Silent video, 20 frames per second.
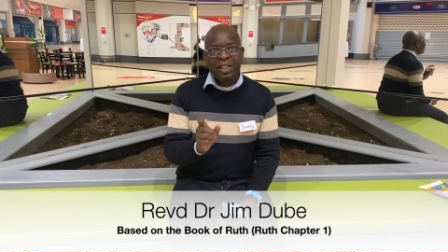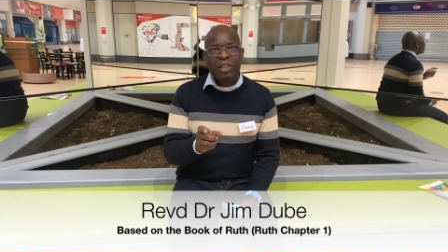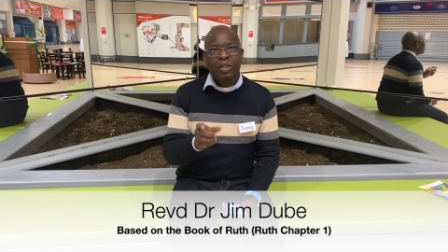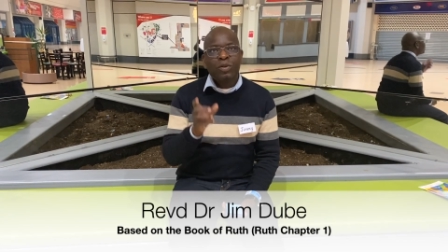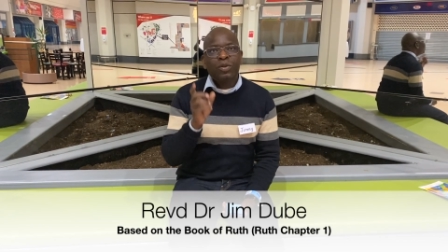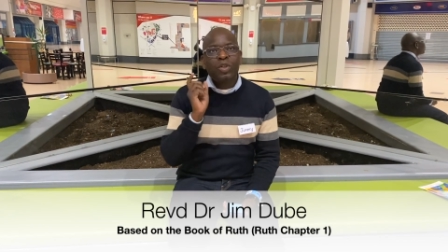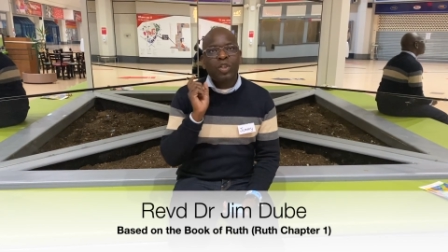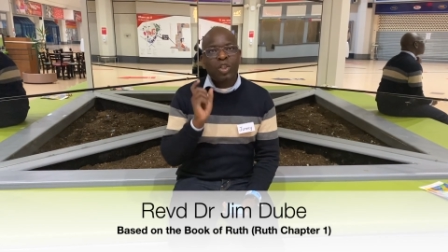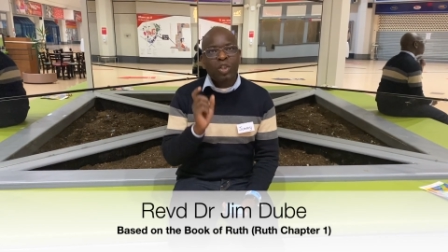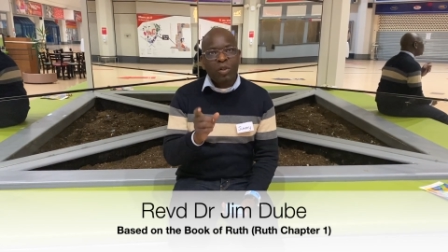
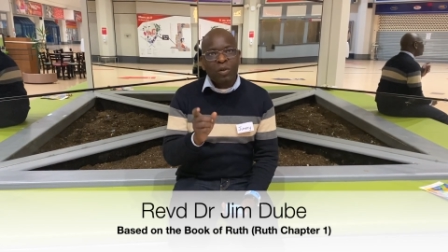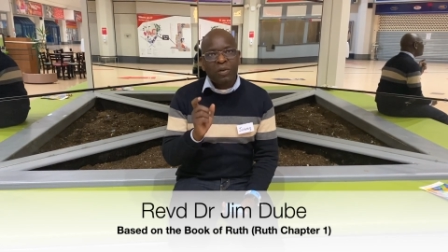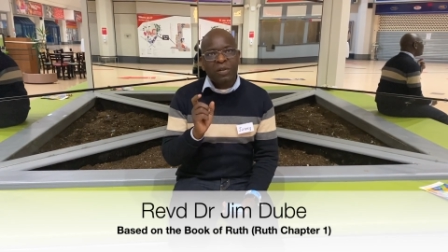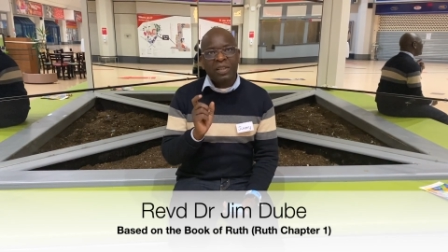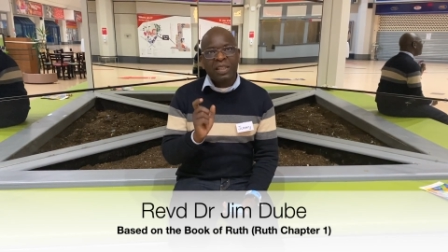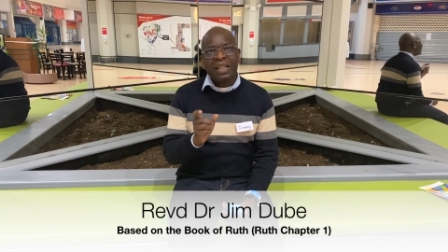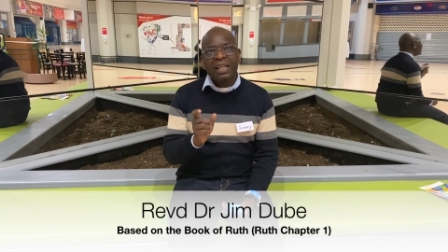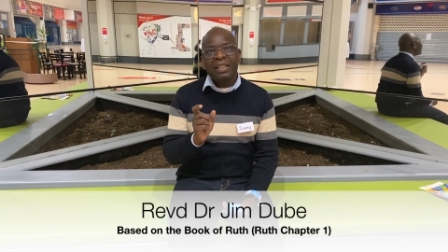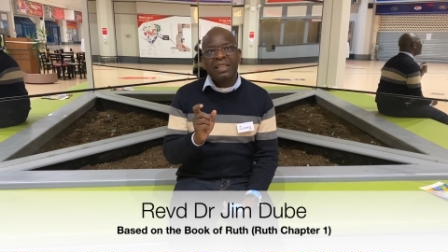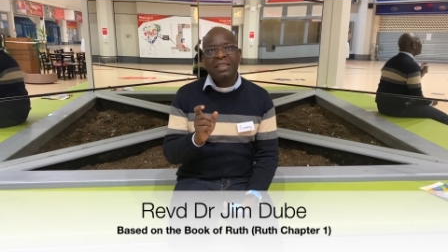to show
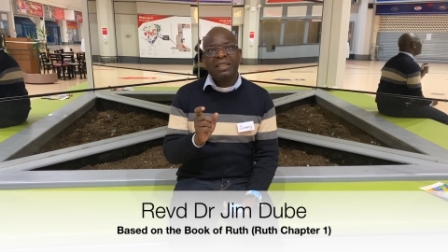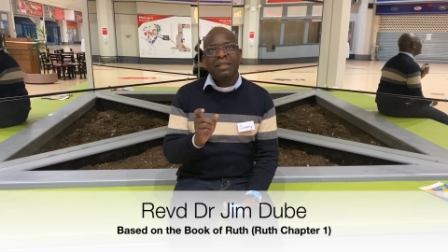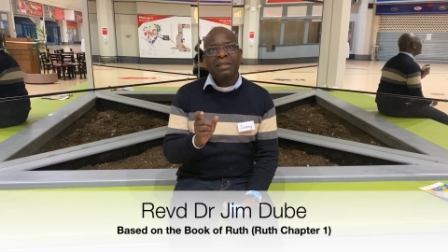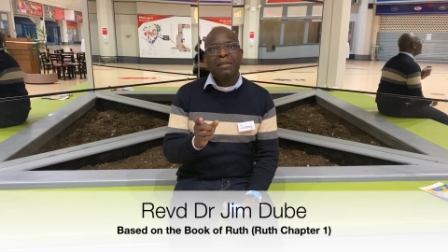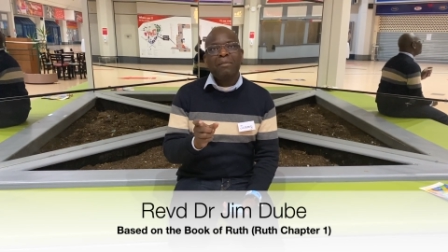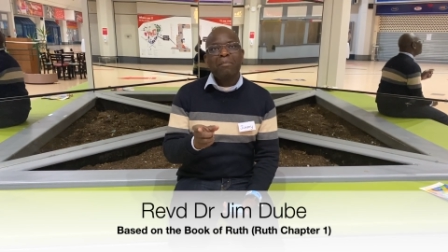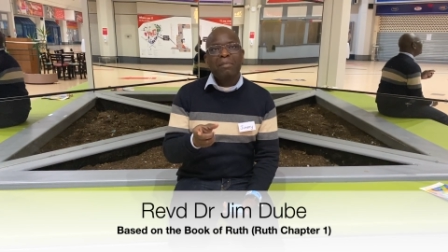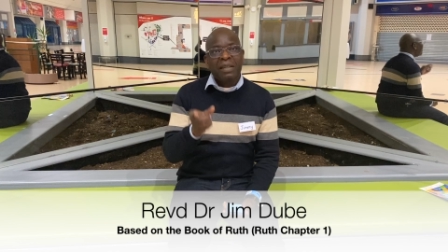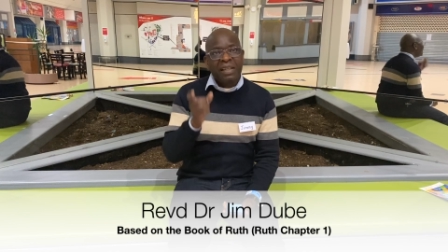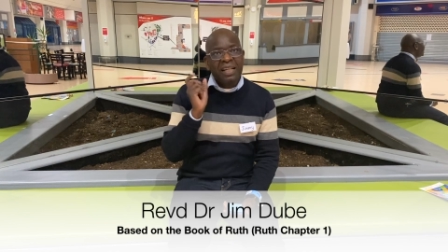that
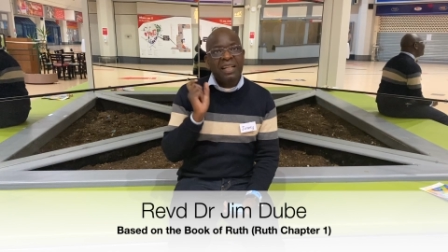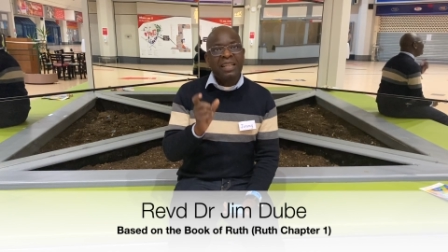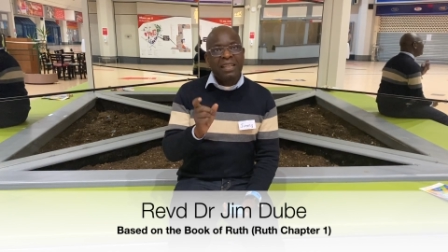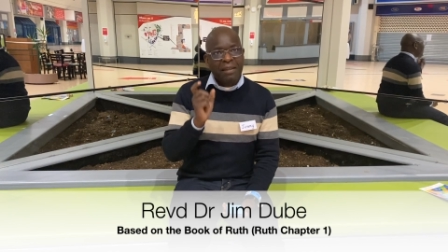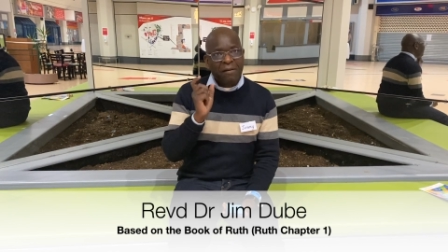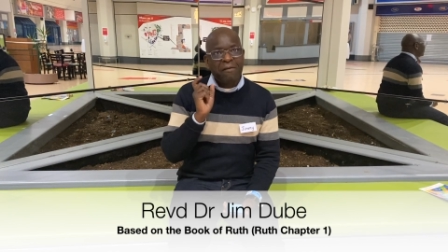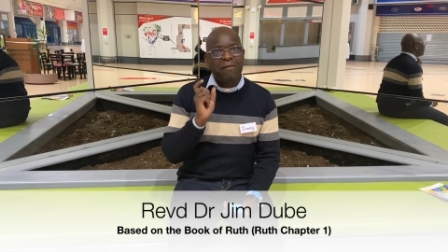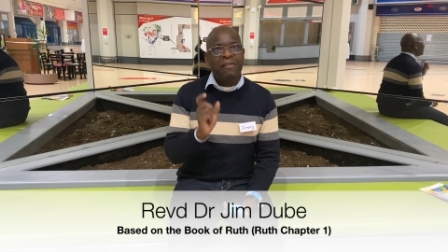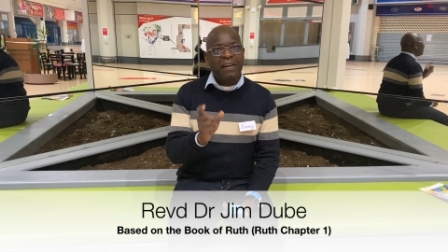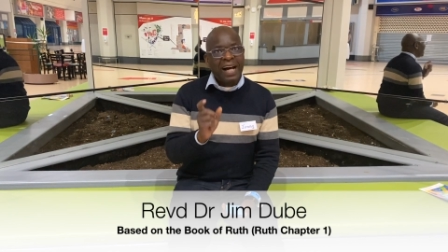in the
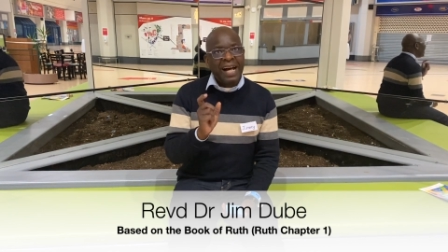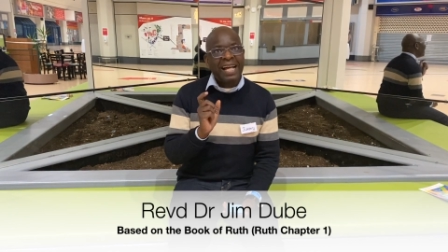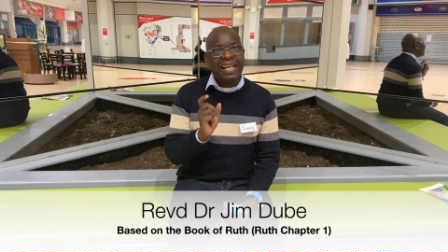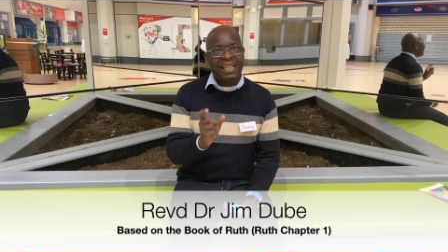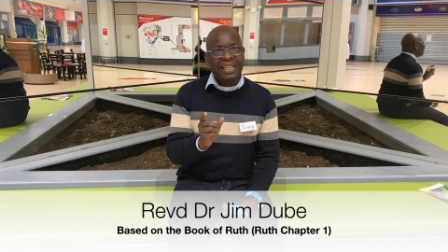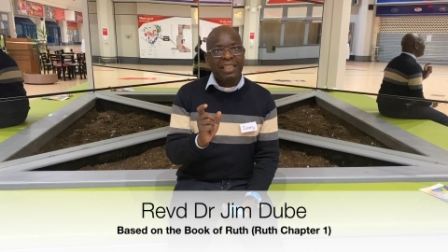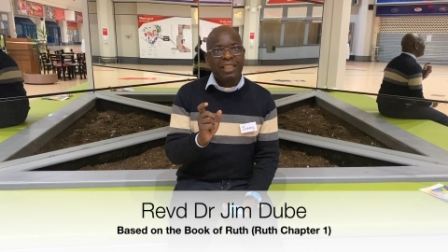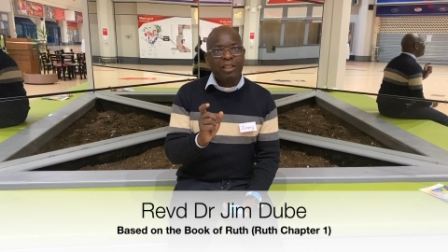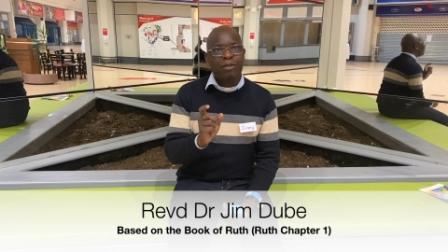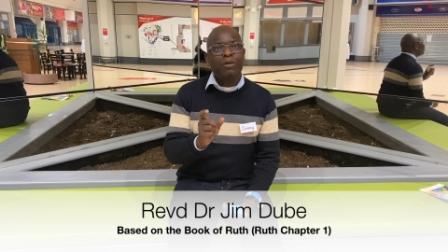
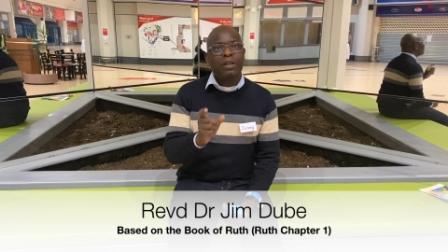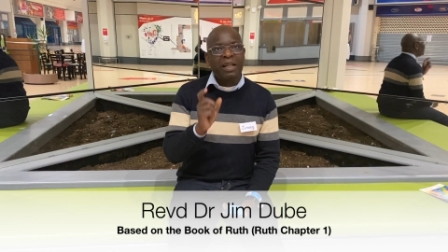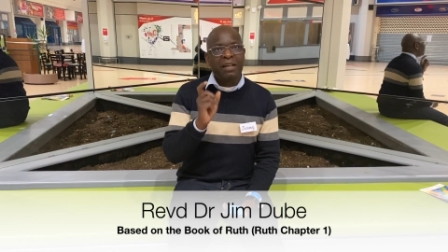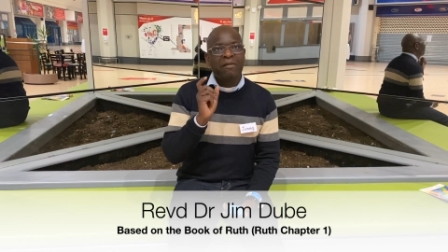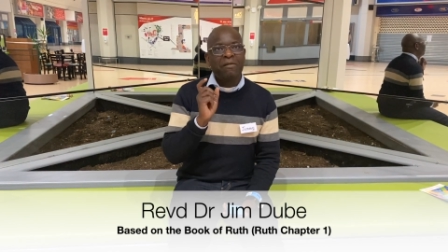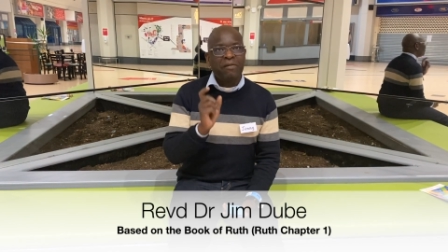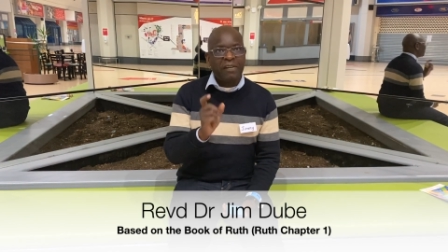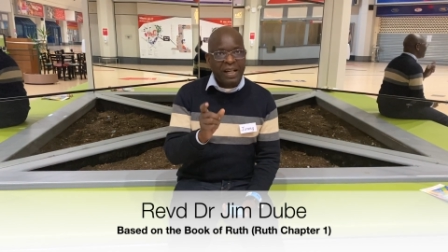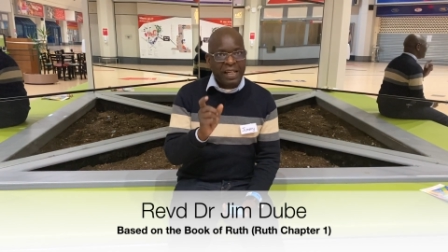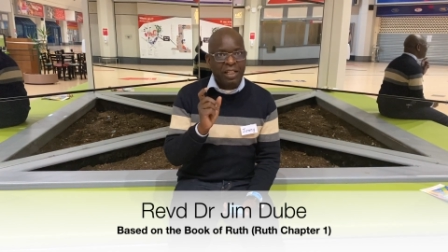valley you can
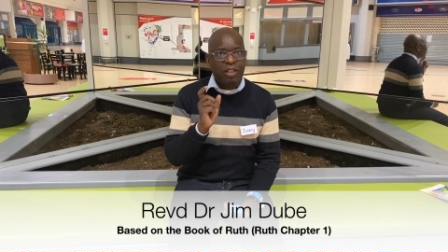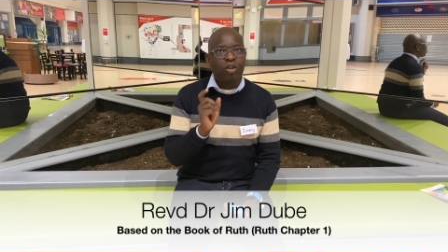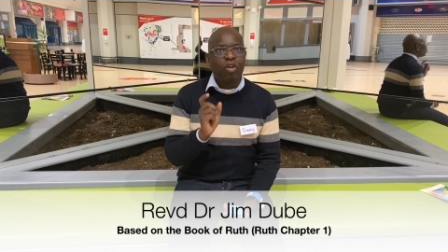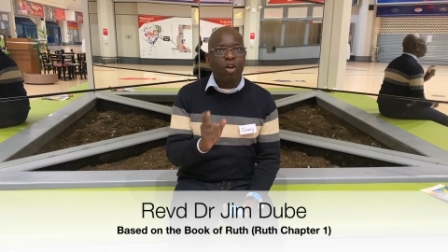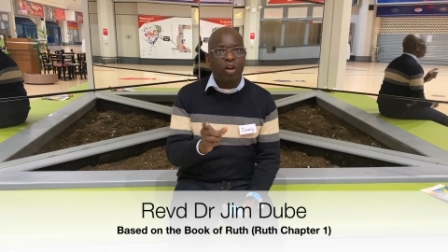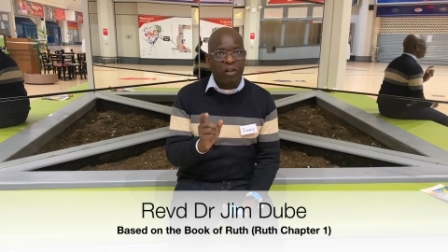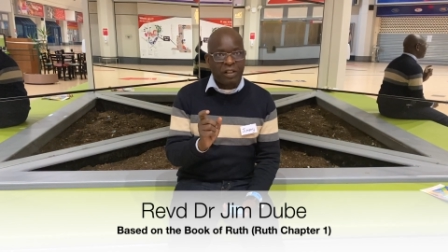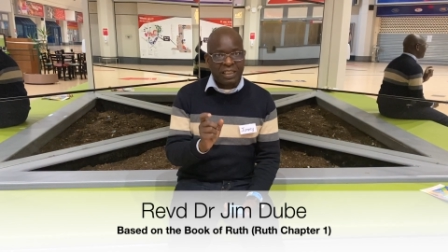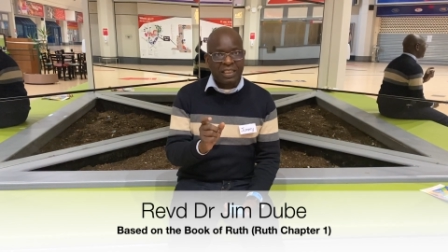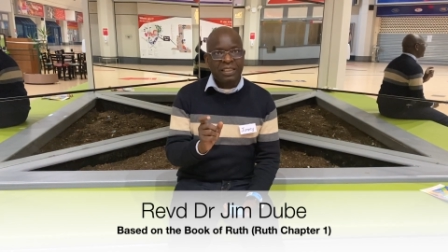find
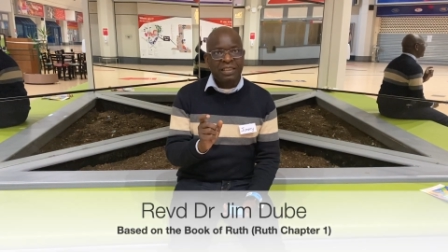God,